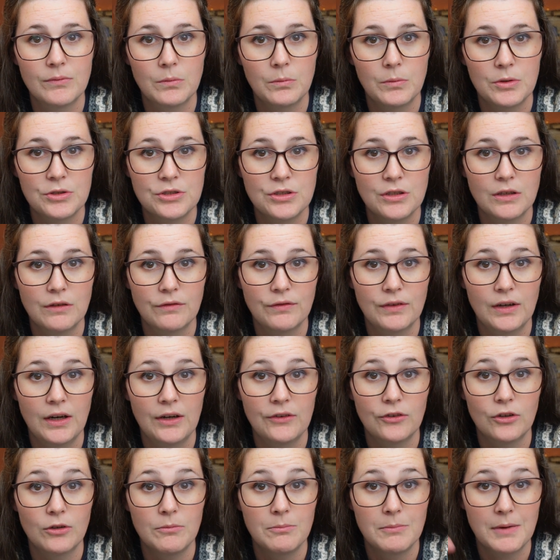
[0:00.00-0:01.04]
which you can find
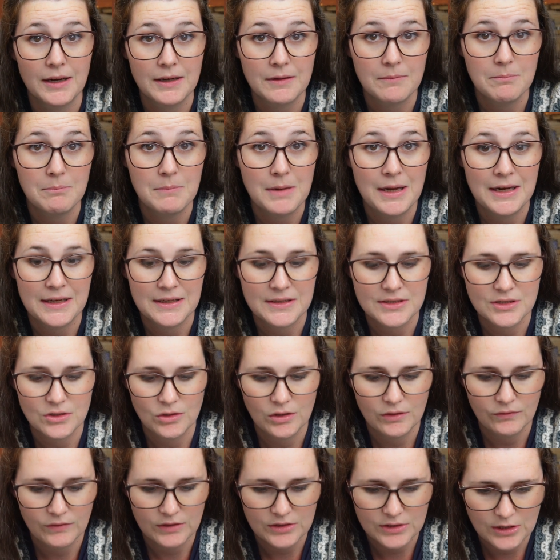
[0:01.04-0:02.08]
on my men's
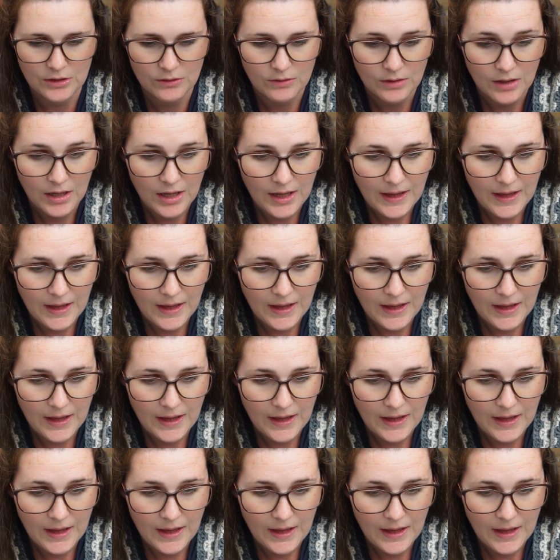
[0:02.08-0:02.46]
sewing video.